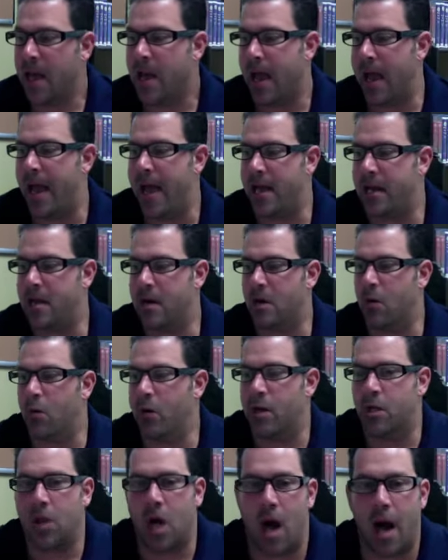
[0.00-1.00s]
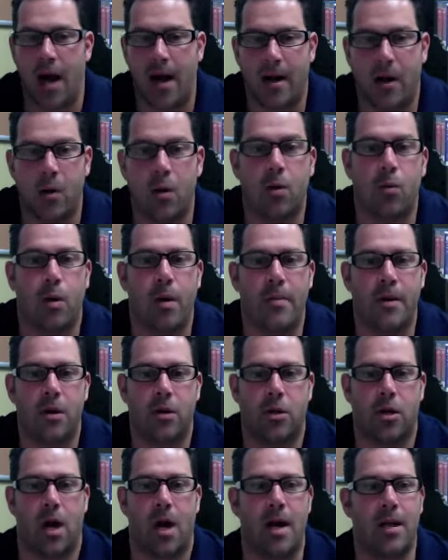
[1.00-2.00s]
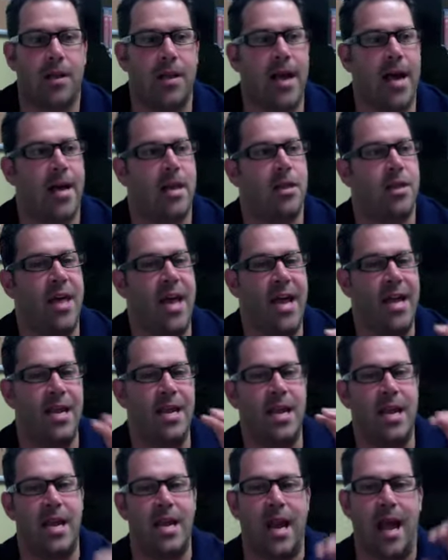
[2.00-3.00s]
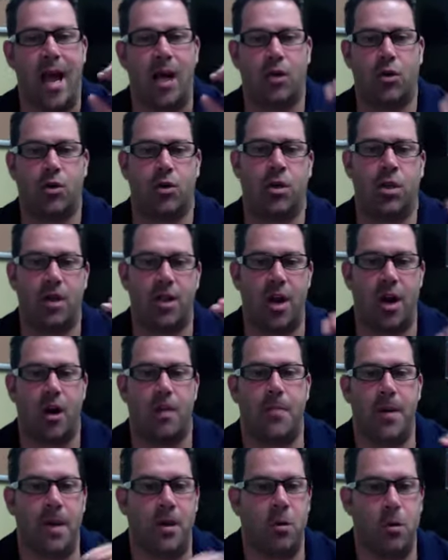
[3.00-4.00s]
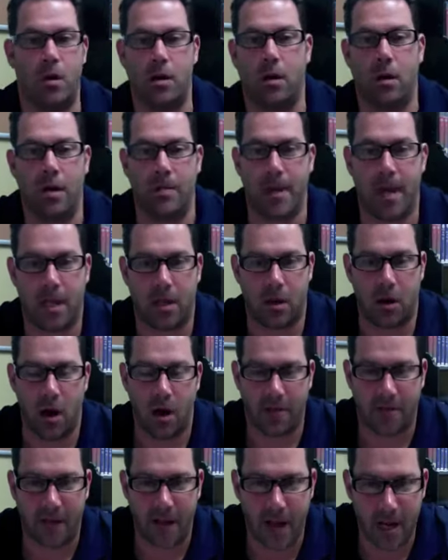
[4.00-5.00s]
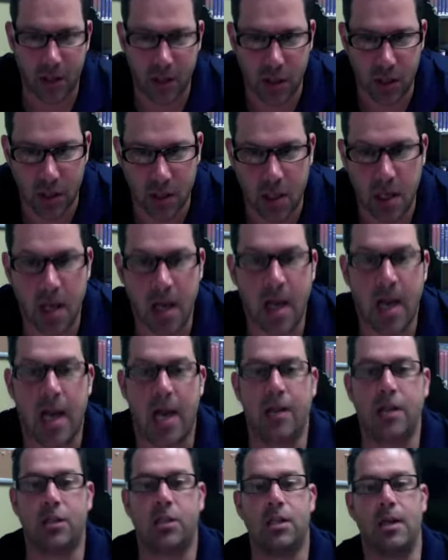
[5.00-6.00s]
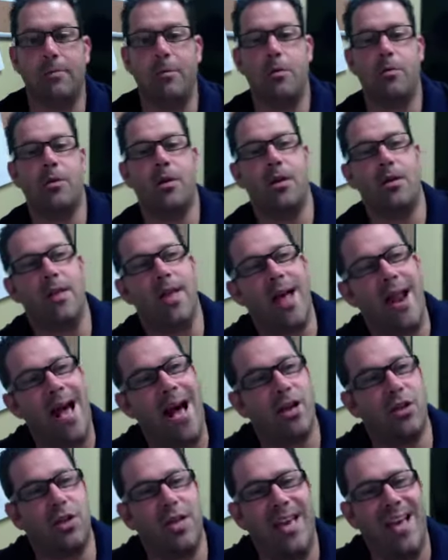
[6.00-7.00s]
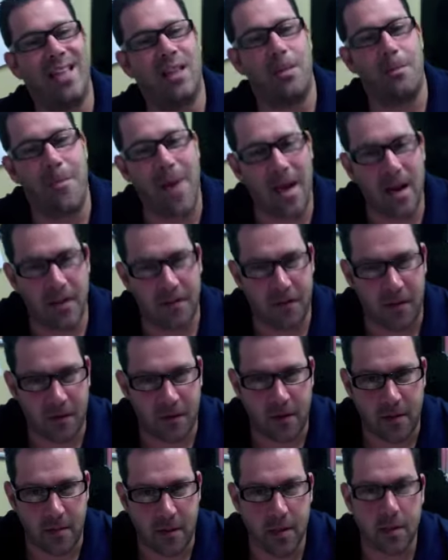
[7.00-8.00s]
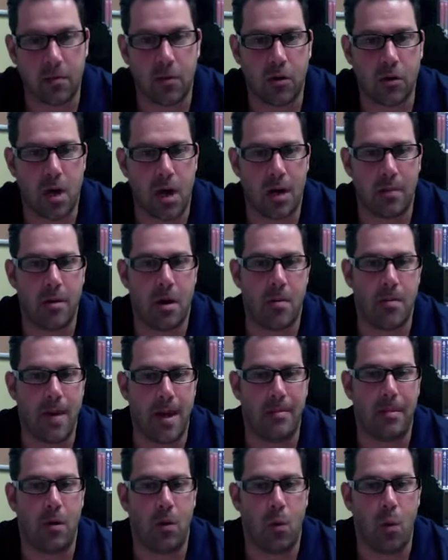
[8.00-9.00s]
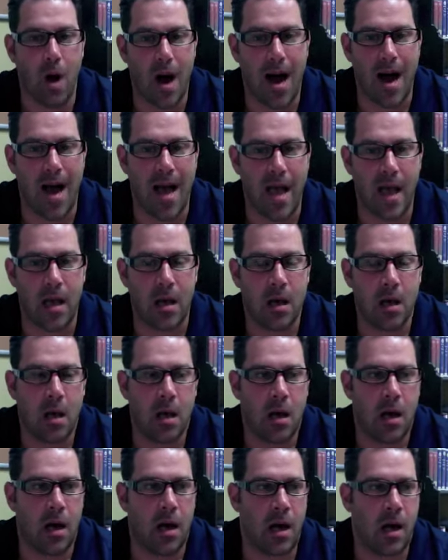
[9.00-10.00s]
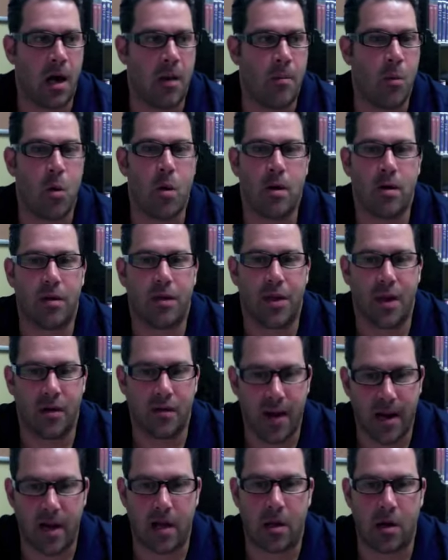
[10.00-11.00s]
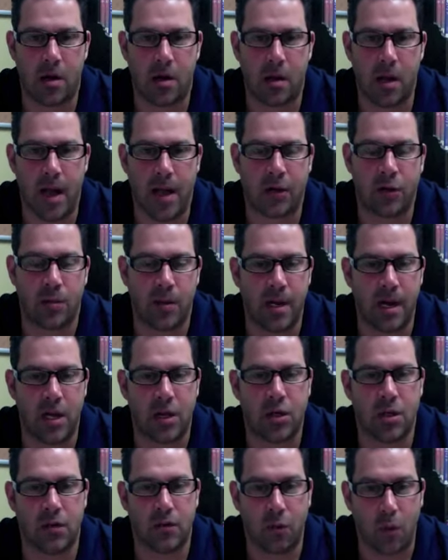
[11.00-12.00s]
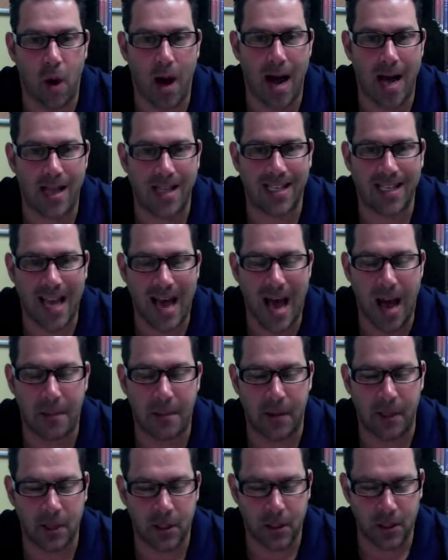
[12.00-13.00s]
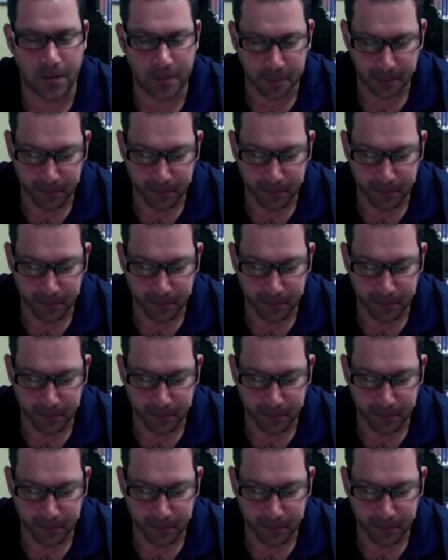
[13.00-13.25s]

And we're taught, or women are taught, that they need estrogen therapy in order to eliminate their hot flashes. And there's some women that actually get the benefit from this, and we'll talk about maybe why, uh, more theoretical explanation of why this happens.